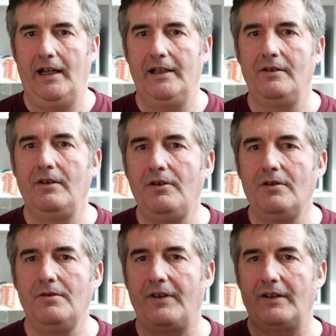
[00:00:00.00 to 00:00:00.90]
I
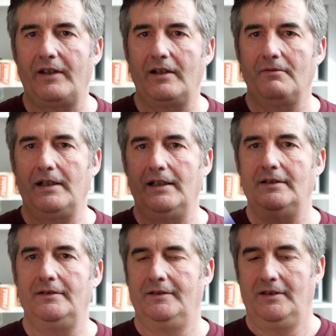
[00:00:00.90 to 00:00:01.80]
knew that they were